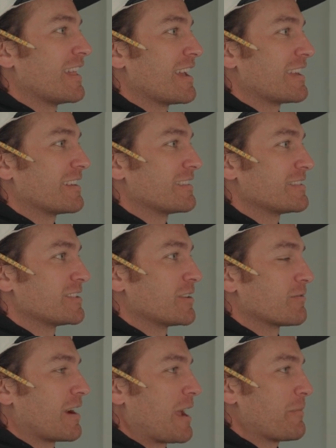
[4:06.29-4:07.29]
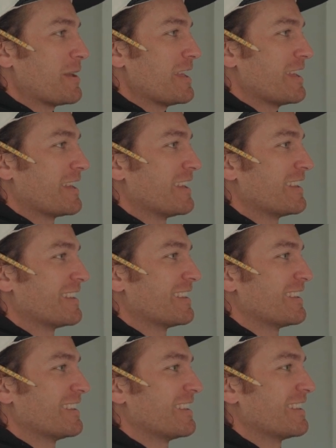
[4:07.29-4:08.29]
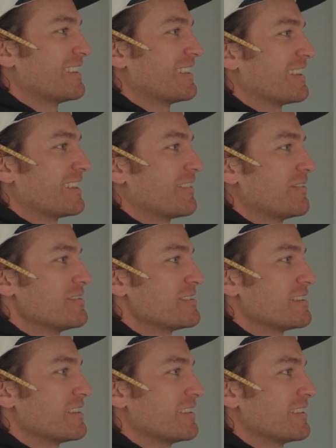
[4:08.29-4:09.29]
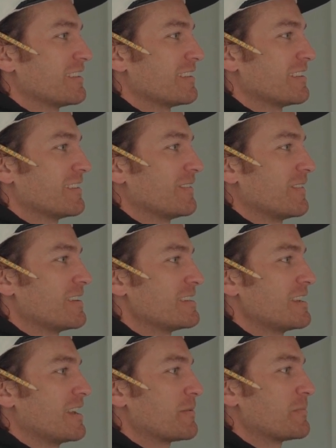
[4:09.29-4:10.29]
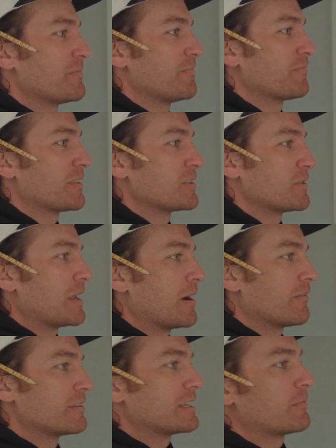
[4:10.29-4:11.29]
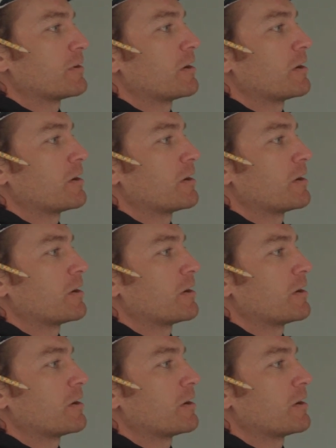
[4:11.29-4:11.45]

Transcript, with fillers: Like ceramic. It was a fun time. So now every time